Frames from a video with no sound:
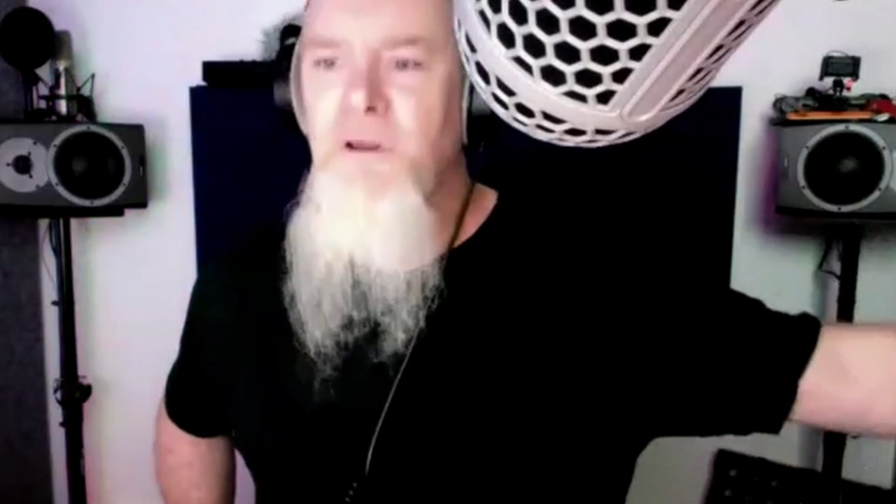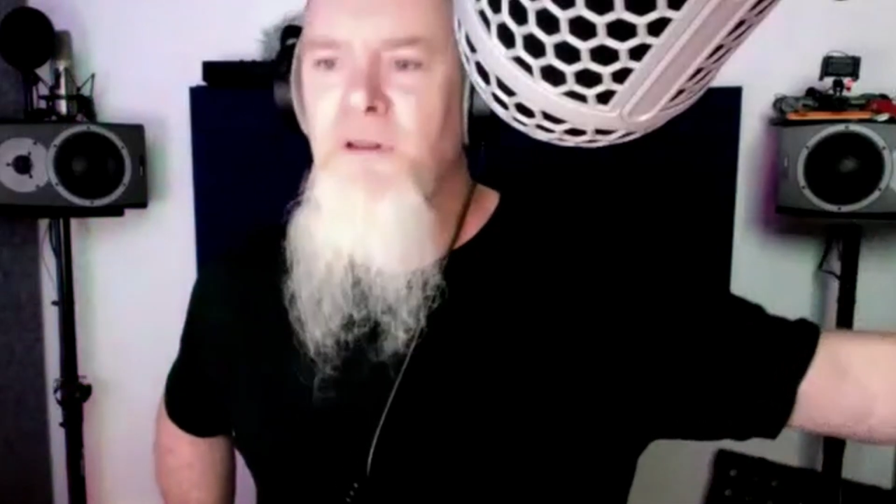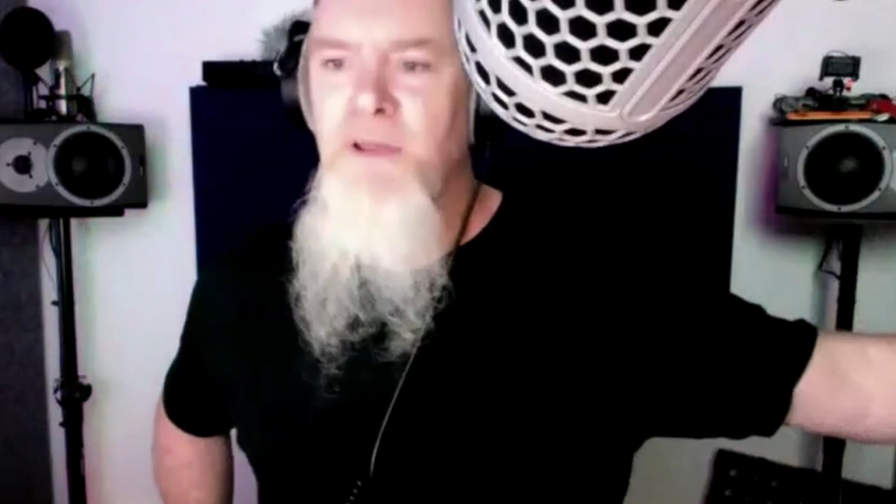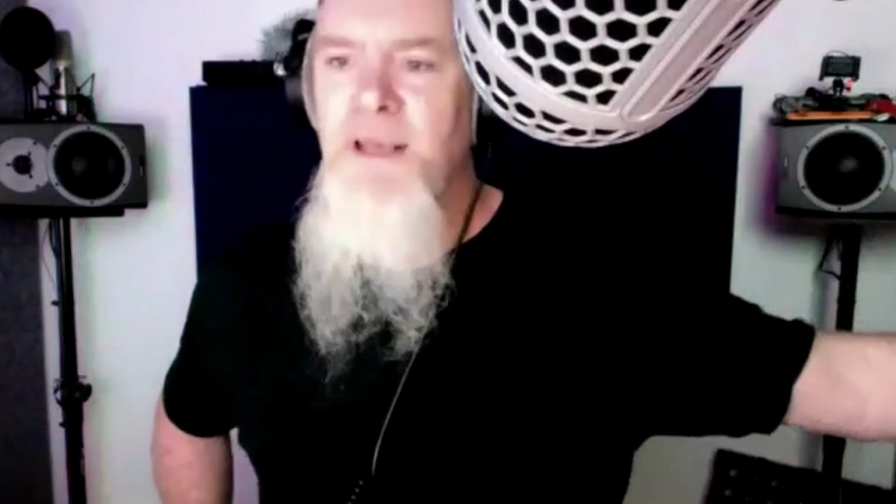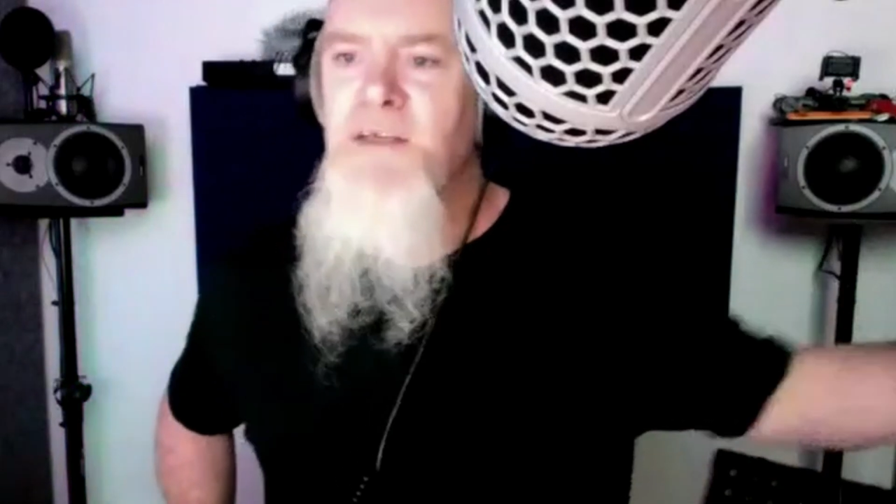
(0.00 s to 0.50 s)

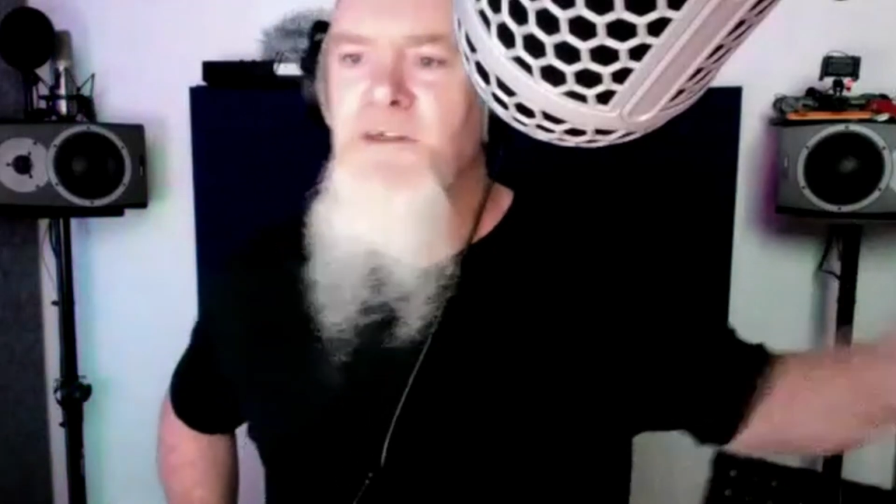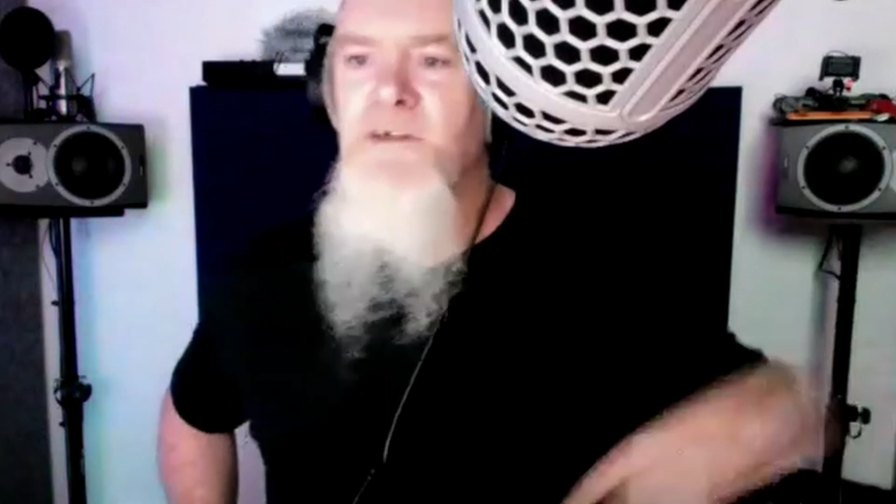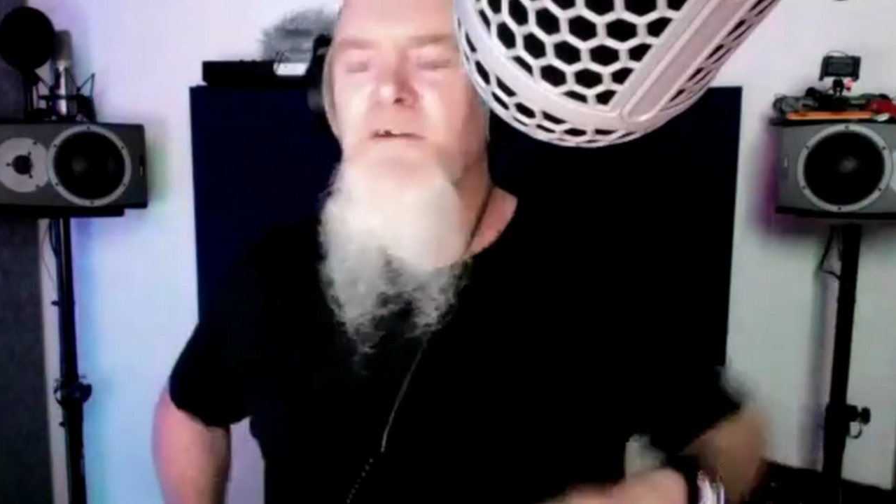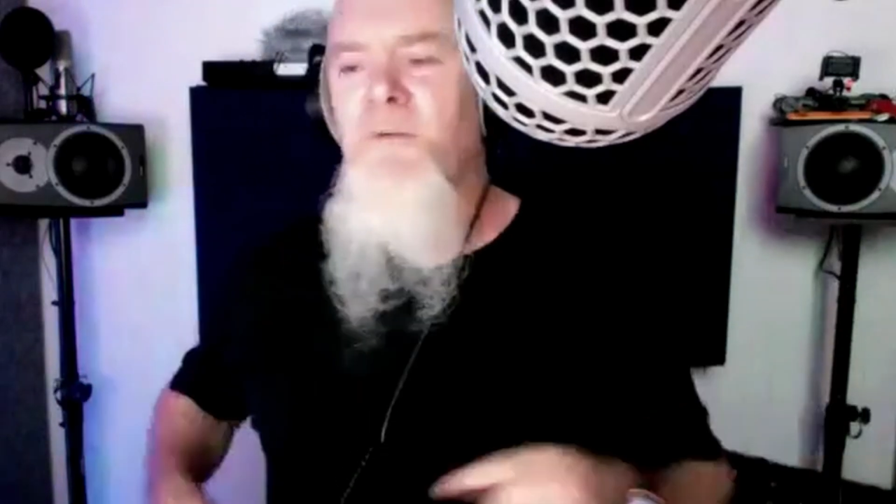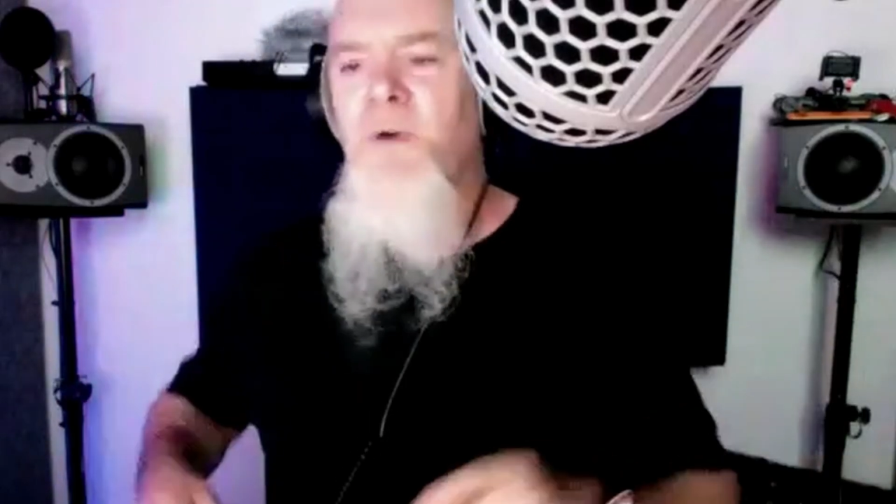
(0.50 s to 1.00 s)
this
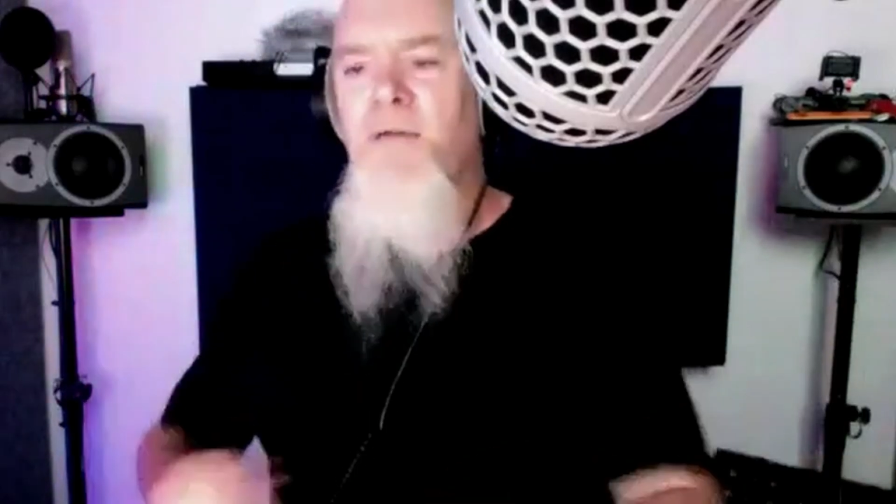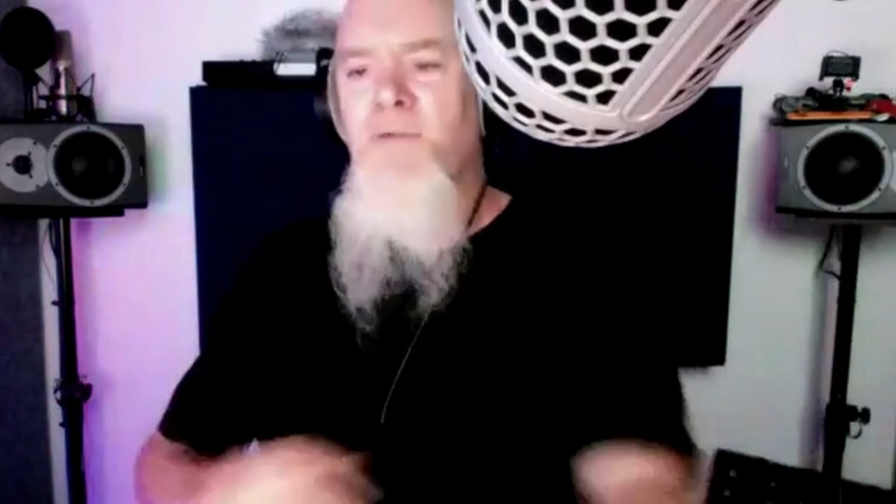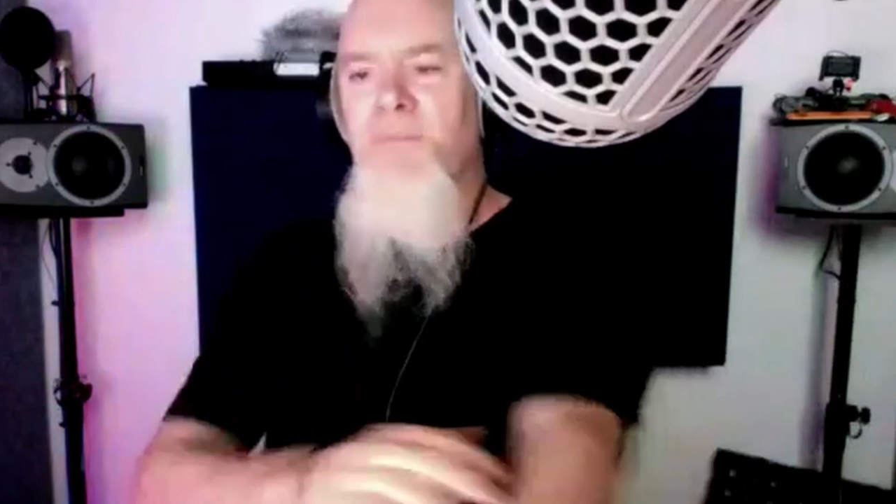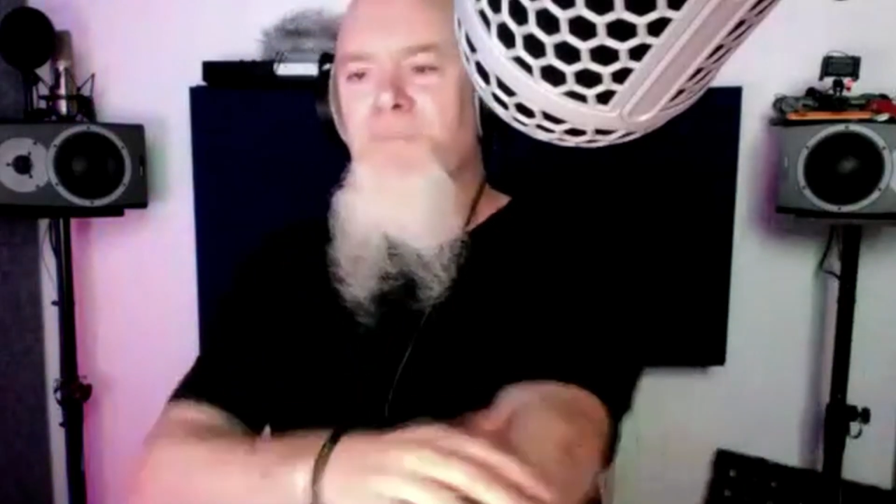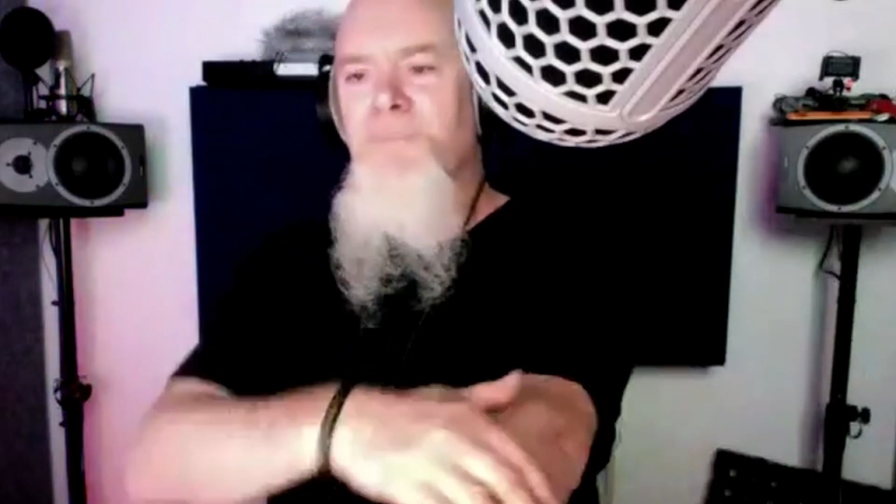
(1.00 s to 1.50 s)
or whatever.